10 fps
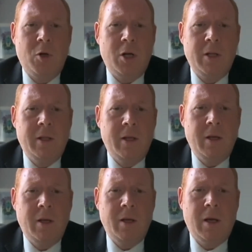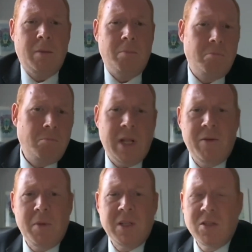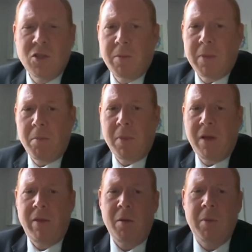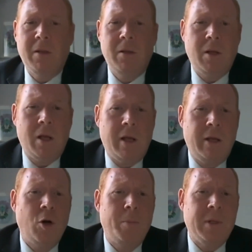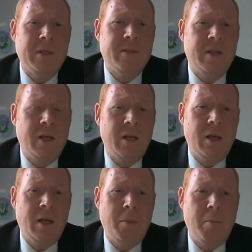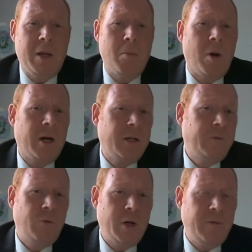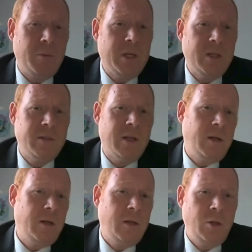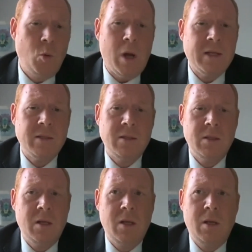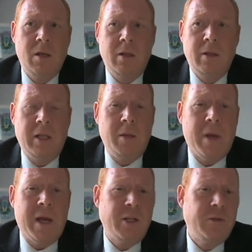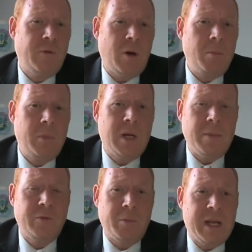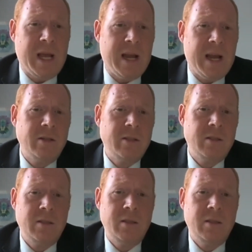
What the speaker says: not the navy beans is not my main thing, but Europe is the main market for navy beans, and US, the demand comes from the canners.